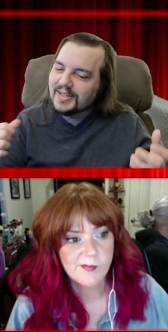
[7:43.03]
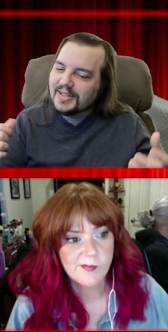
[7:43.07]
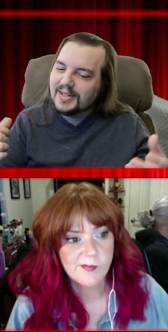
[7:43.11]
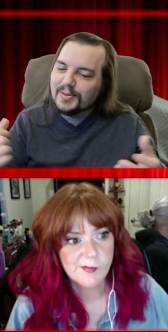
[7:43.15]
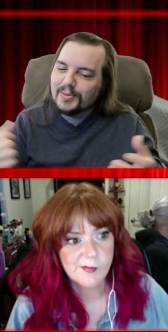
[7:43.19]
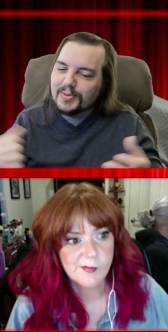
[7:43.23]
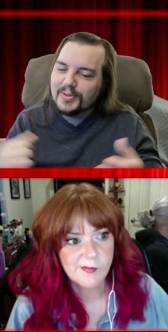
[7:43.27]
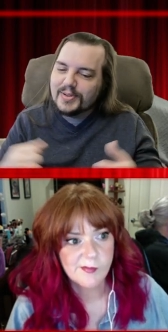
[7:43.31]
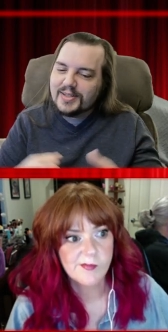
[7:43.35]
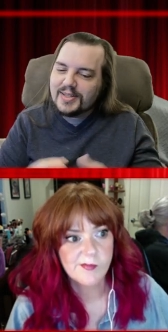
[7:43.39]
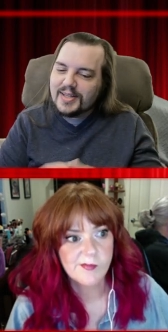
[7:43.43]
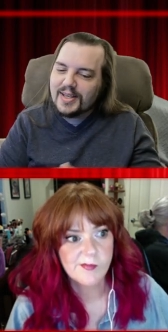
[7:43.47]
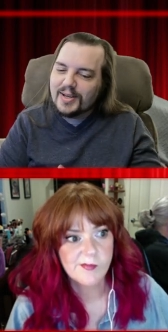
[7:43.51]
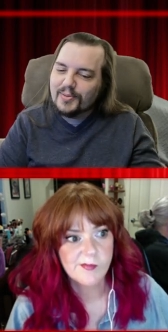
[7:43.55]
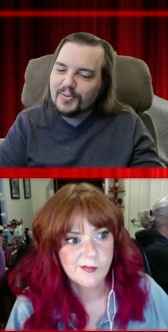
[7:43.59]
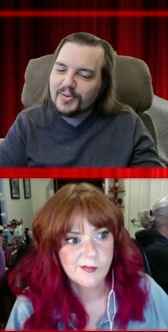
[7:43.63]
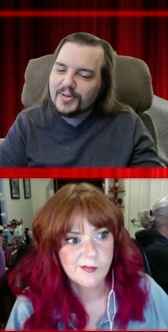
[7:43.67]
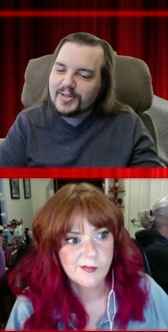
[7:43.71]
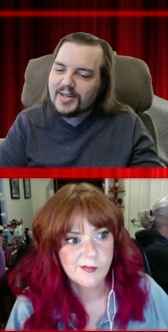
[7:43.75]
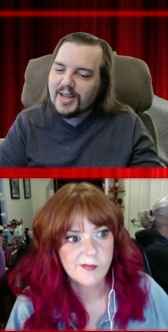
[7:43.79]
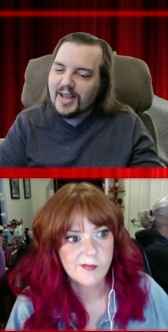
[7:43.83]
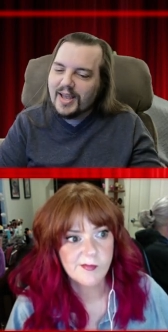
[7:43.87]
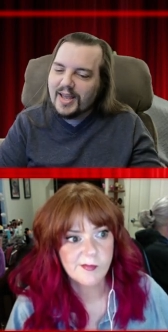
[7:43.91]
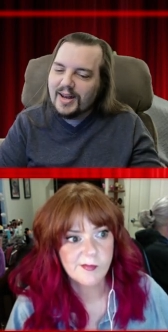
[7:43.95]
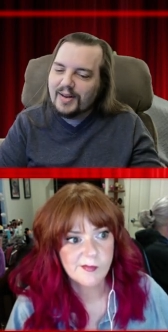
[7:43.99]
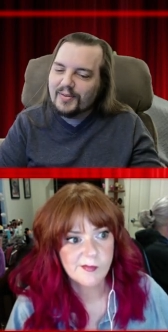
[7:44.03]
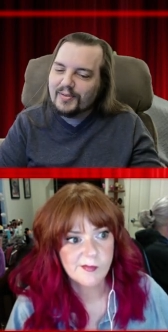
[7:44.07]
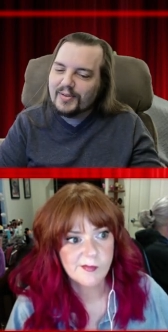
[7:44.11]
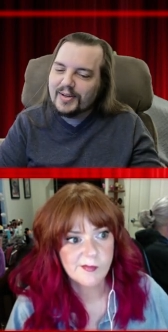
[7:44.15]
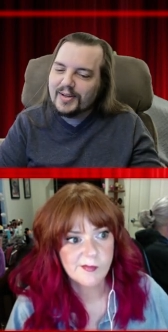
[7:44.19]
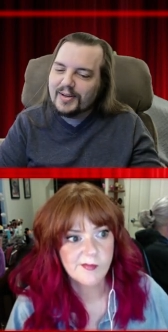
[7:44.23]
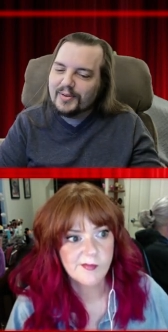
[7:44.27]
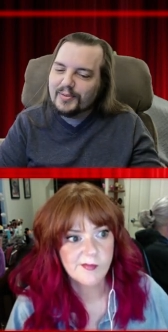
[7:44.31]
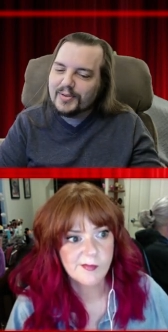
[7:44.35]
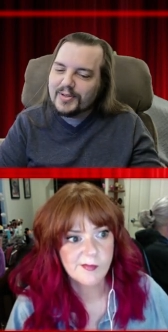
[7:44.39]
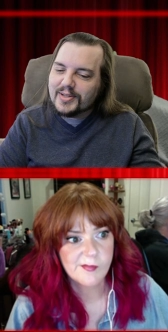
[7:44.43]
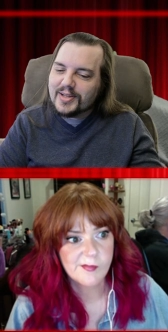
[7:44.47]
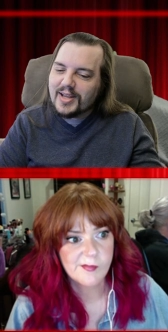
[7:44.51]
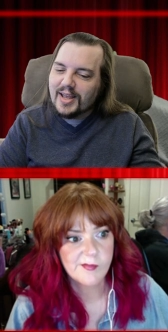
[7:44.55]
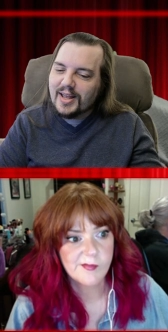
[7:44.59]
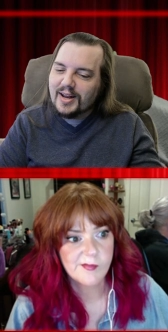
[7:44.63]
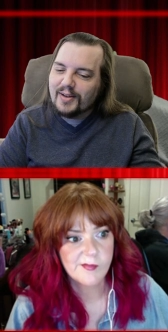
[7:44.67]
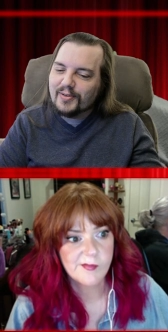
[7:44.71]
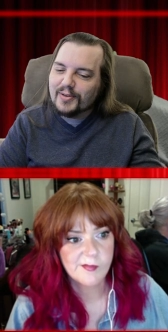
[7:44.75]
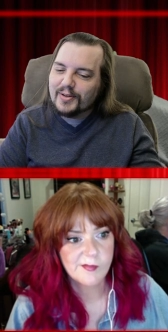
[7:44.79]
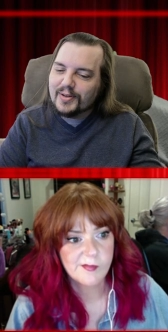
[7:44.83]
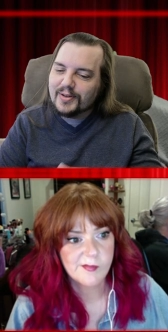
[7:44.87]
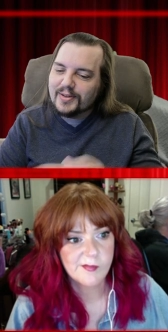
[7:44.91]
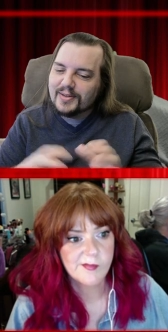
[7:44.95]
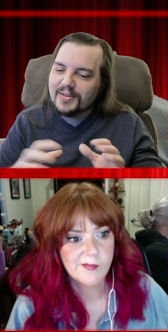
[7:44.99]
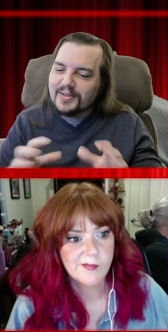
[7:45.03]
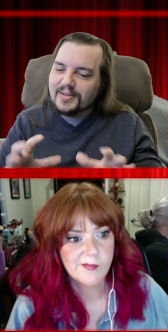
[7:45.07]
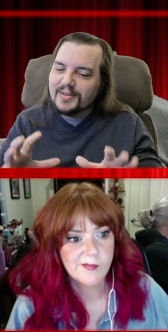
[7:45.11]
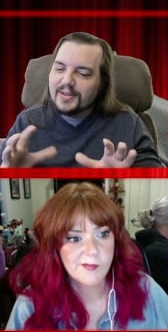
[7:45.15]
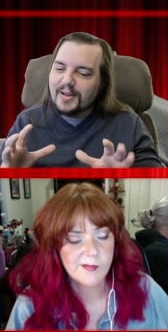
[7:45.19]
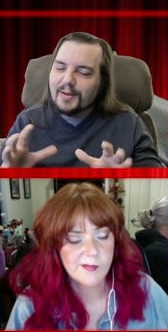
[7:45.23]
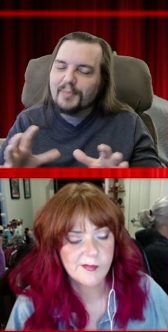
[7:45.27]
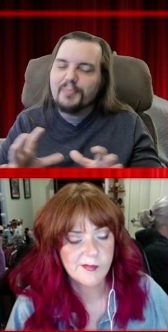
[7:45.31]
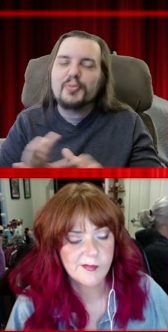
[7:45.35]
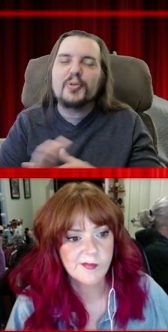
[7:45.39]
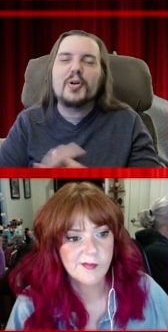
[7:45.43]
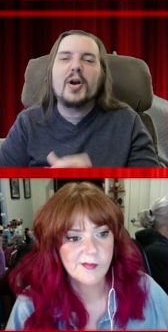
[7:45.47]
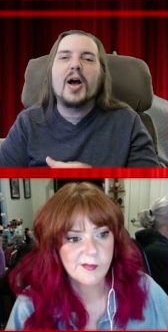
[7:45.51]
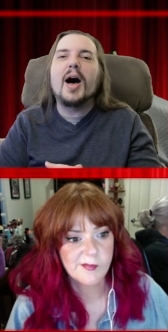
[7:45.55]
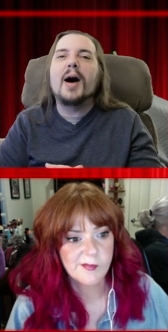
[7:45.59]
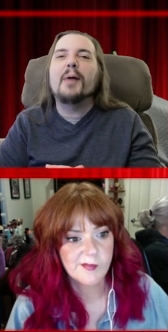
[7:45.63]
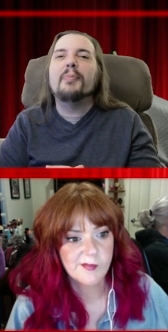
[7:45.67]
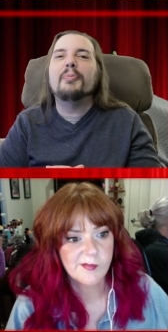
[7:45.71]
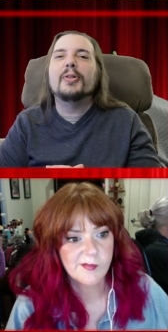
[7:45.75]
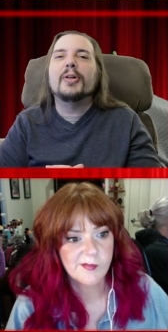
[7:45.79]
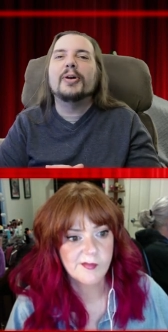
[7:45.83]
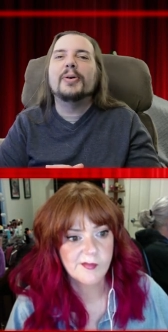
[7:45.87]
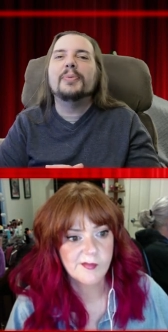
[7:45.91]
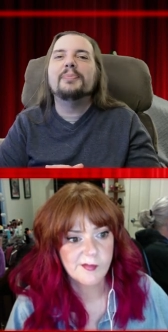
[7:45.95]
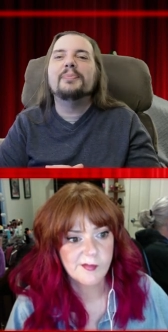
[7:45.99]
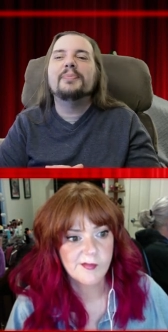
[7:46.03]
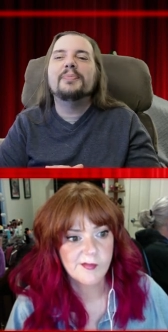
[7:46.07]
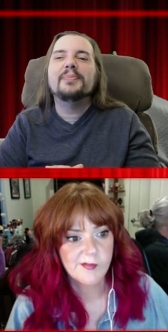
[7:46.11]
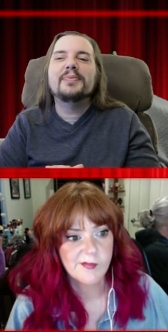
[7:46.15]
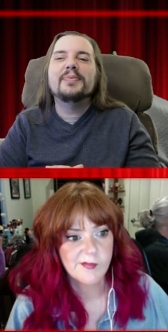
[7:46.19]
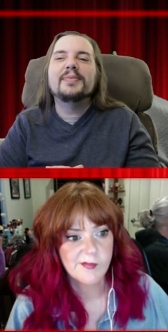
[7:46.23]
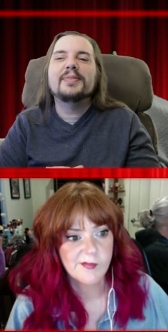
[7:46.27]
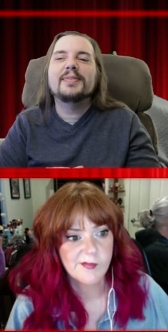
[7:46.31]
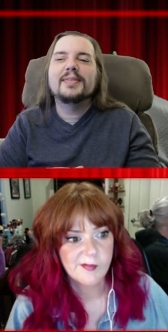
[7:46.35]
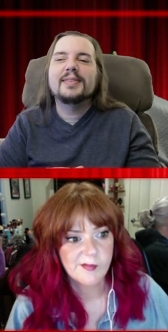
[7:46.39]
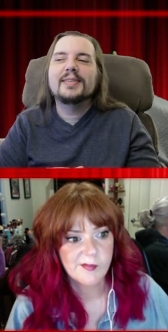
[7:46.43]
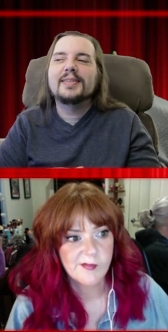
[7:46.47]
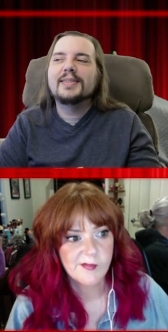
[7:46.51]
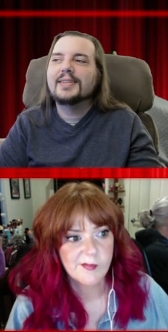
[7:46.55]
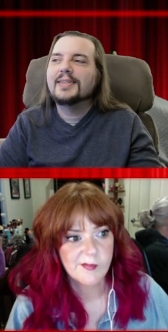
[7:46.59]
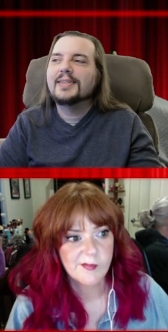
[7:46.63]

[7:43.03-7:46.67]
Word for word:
Speaker 1: There it was kind of a problem.